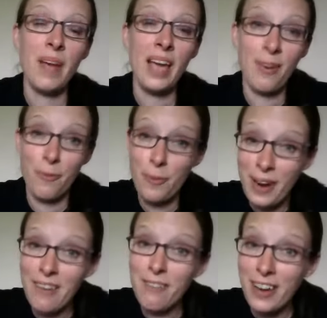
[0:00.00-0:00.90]
And when
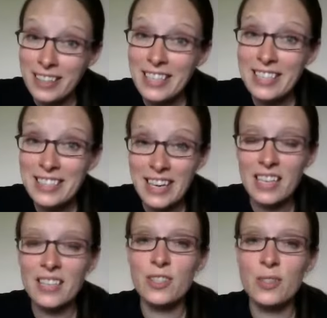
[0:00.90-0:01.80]
I finally
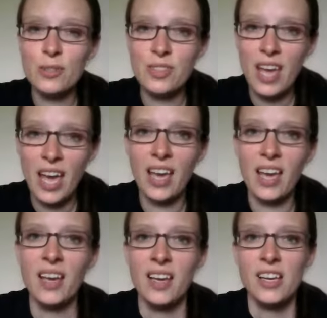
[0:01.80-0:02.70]
decided to
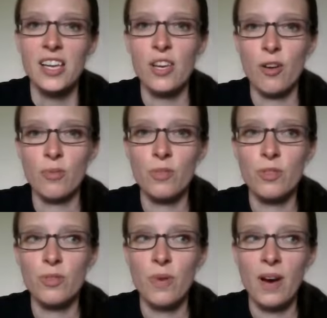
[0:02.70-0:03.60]
say, you know,
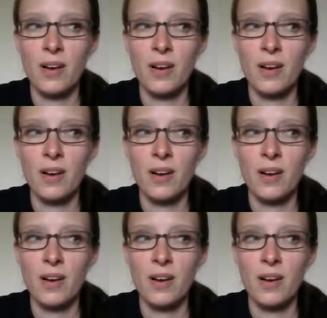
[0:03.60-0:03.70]
to